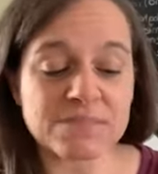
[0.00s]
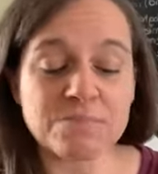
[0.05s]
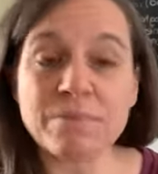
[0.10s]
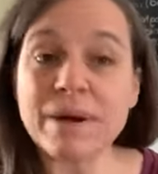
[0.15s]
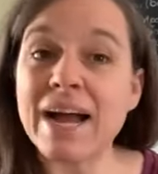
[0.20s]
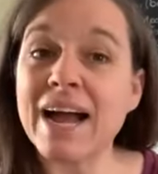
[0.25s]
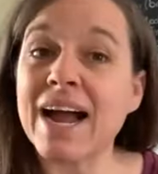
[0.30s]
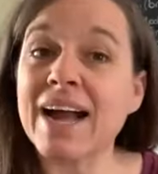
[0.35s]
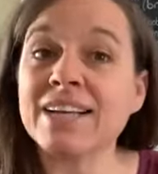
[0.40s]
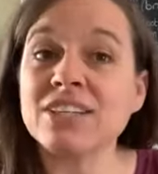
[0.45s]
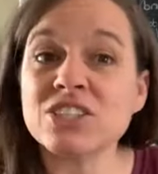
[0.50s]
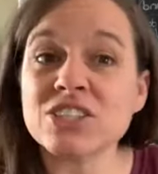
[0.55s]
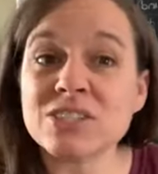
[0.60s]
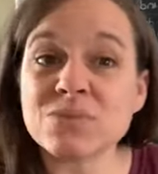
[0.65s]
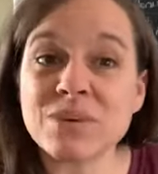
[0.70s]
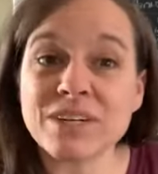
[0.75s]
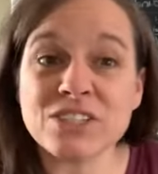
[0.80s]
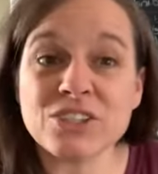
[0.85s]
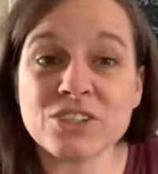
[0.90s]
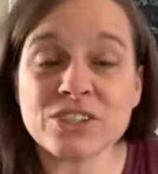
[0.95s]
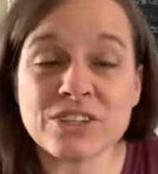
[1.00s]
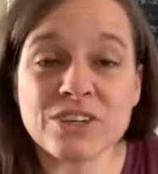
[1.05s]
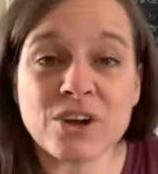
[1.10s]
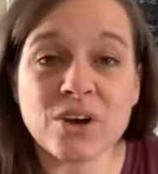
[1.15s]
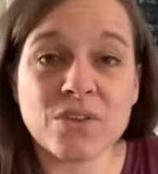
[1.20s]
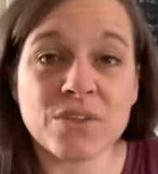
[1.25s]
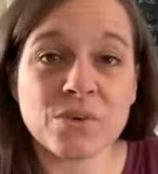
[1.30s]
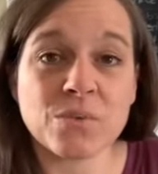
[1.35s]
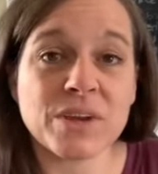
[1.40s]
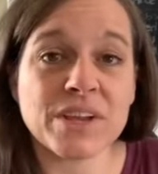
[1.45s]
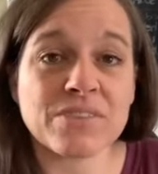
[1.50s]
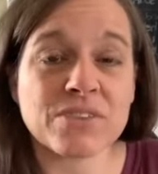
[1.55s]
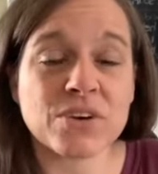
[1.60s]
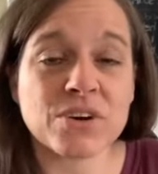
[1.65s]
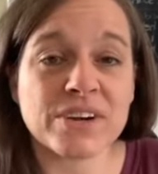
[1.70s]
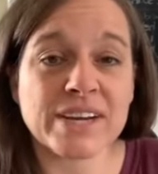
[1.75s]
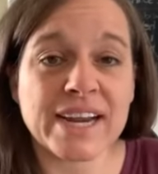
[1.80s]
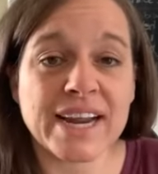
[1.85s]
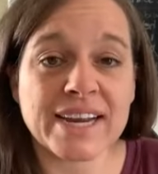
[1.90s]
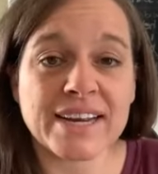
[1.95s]
but I just want you to know that we have
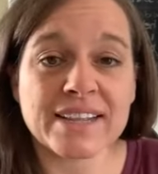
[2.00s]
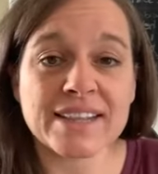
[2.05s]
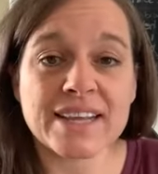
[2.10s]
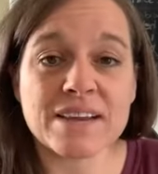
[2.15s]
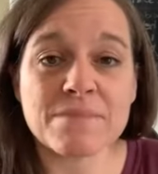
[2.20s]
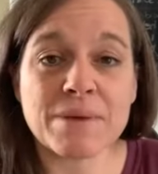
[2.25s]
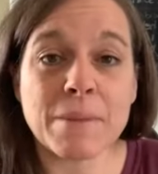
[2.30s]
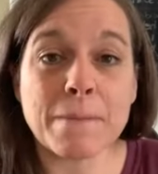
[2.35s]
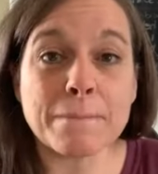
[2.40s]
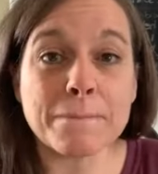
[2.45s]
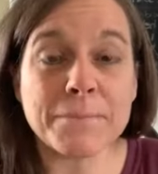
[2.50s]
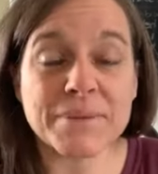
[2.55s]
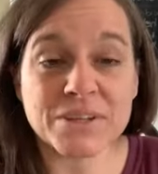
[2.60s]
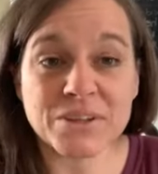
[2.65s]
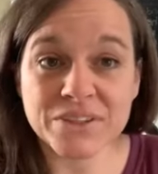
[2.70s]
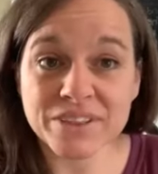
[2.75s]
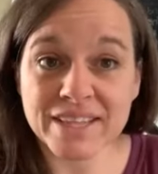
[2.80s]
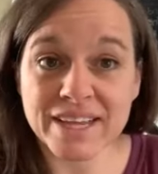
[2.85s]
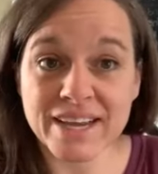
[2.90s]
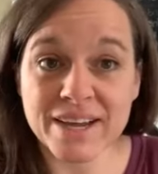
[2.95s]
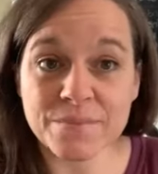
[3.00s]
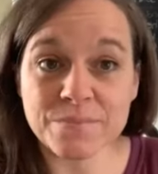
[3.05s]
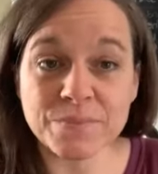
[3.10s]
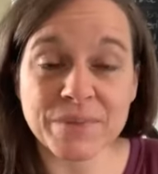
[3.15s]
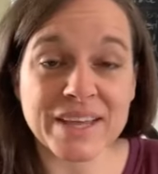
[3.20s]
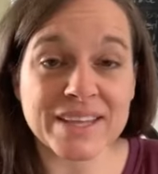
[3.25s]
created them and built them